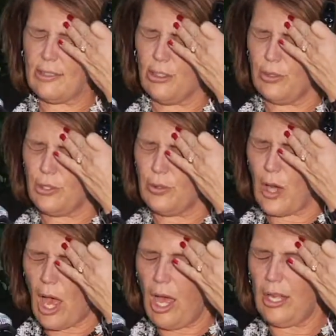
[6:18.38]
You do
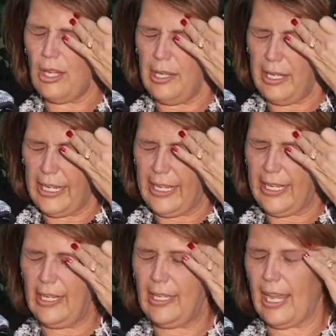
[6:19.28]
not
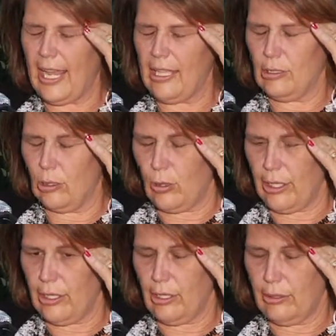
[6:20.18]
need a
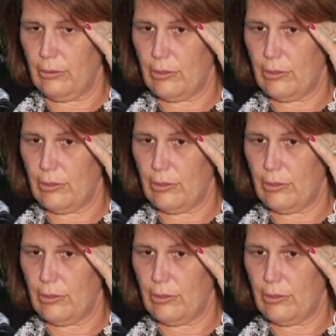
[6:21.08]
lawyer